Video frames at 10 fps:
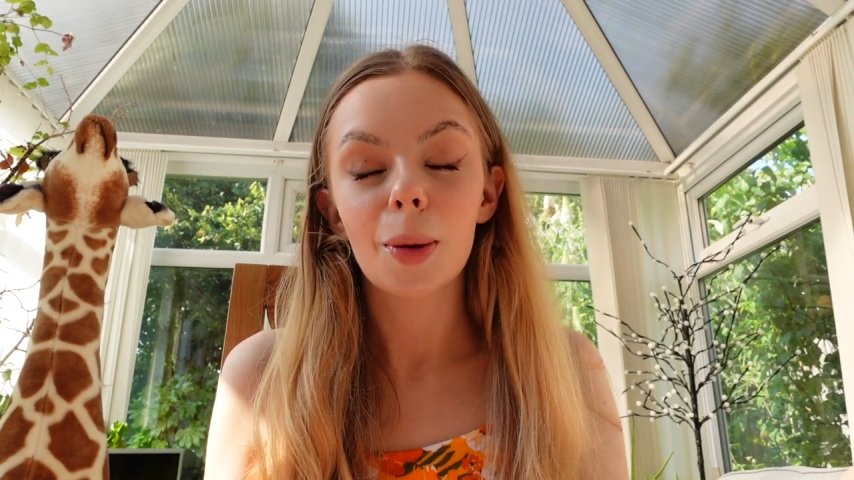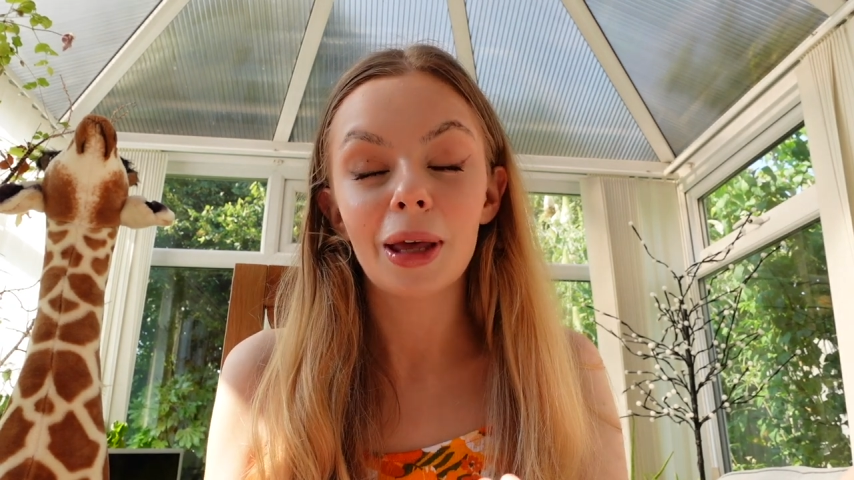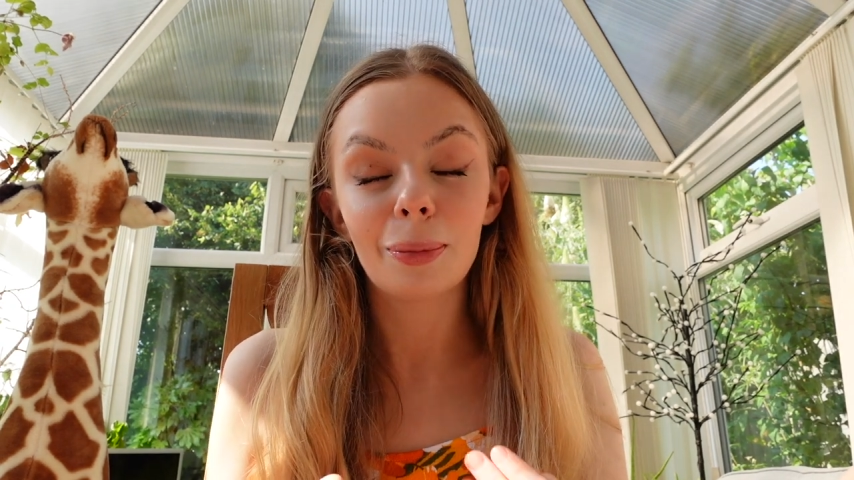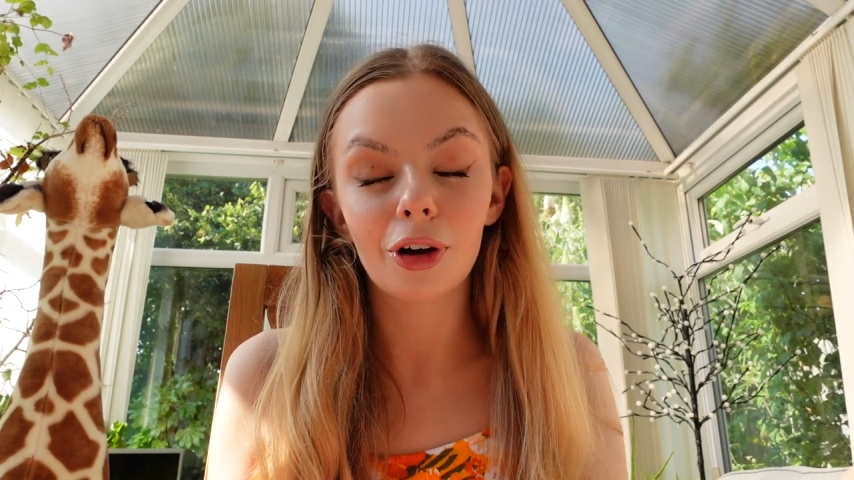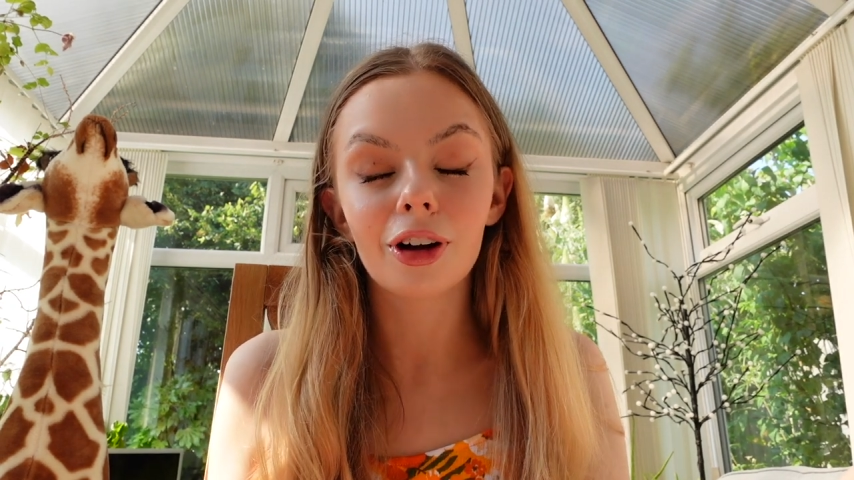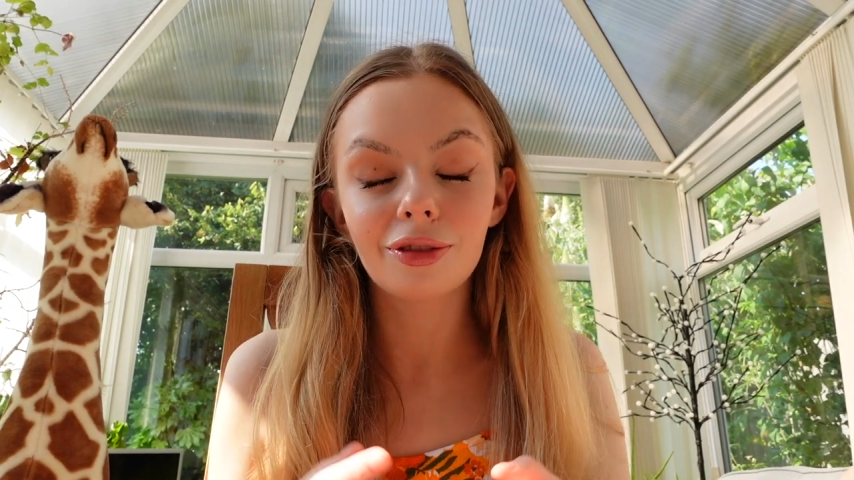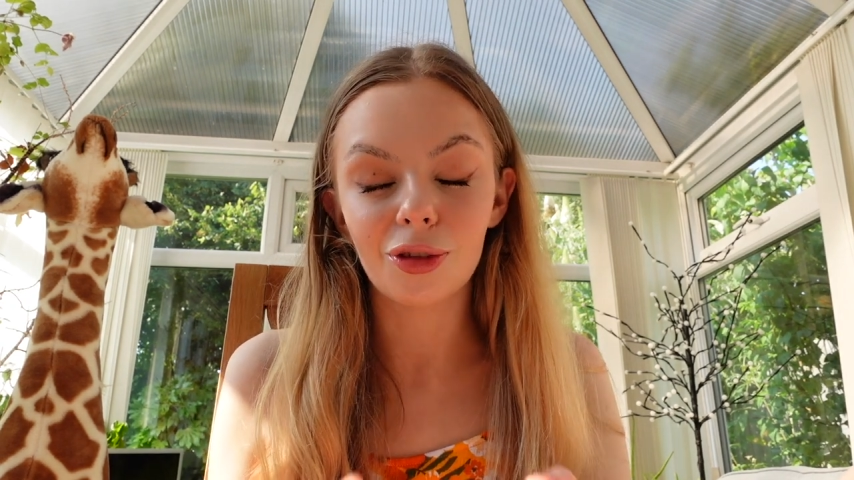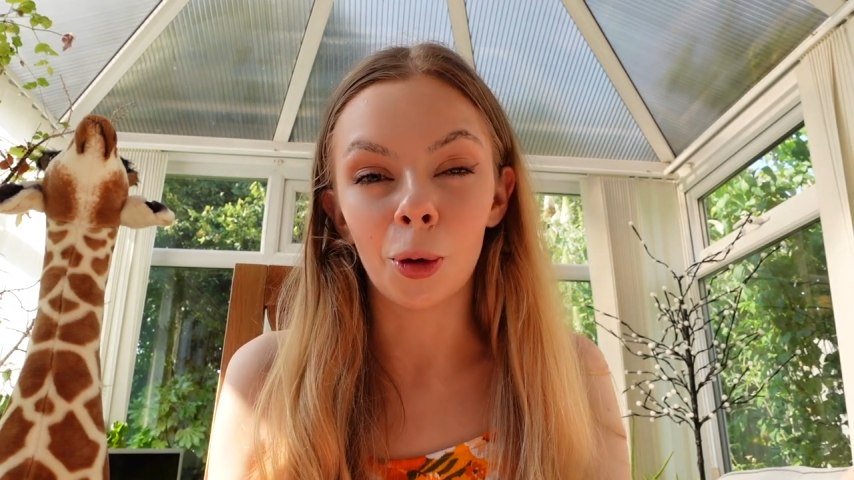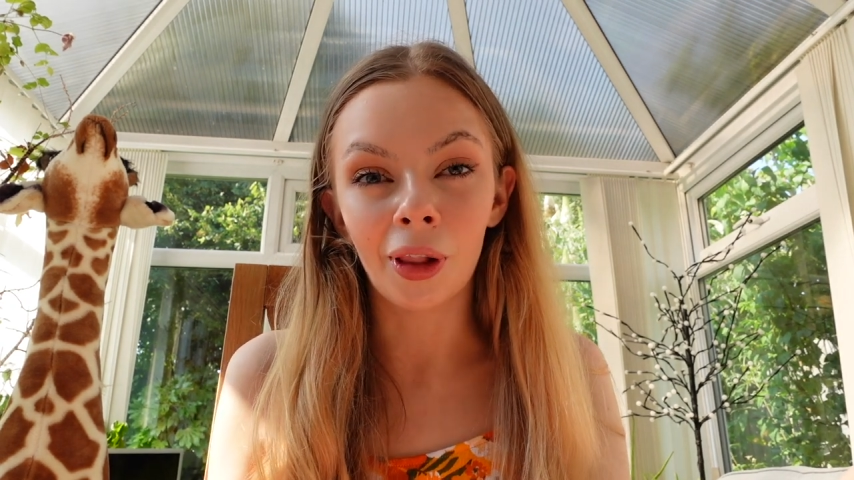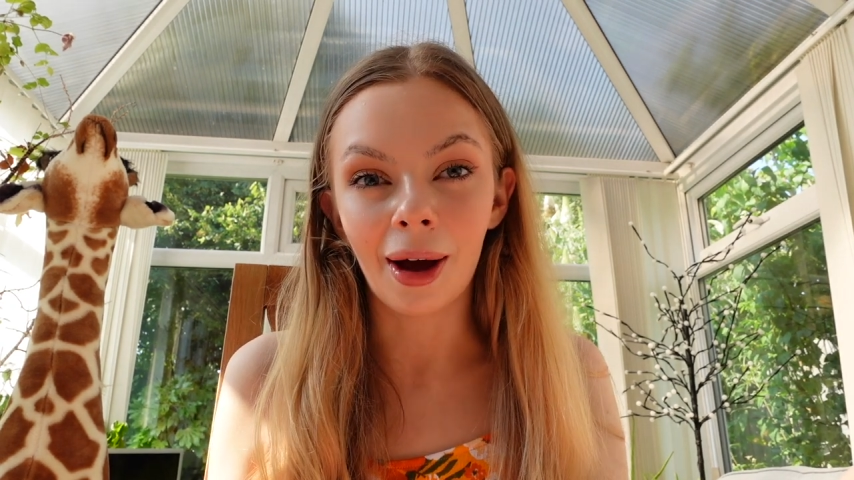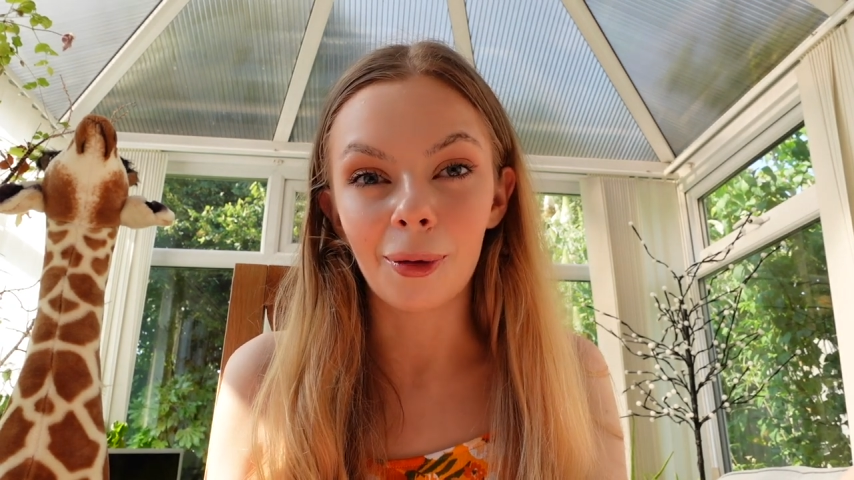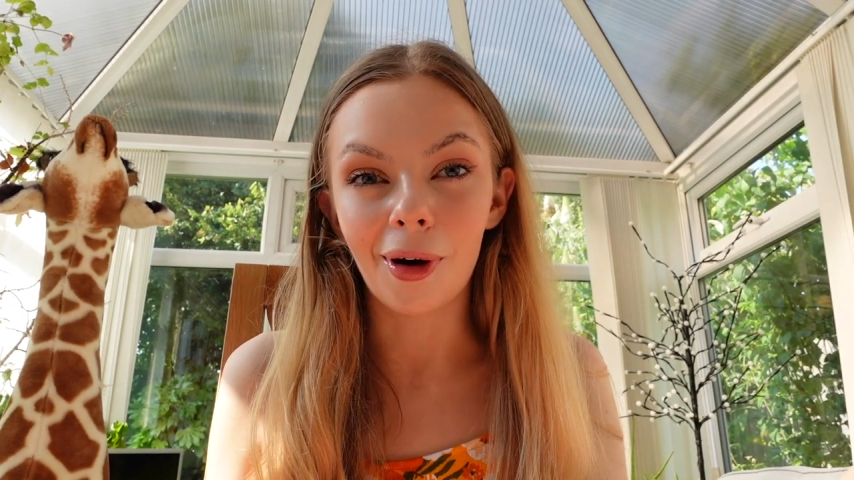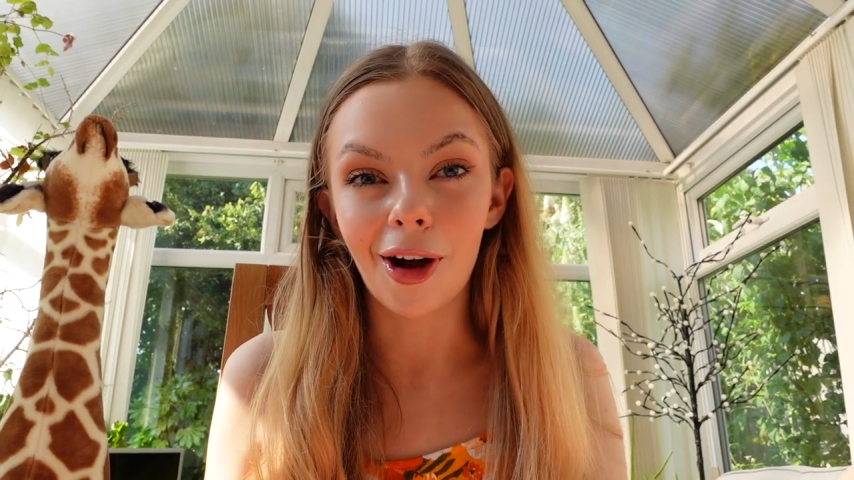people can fall out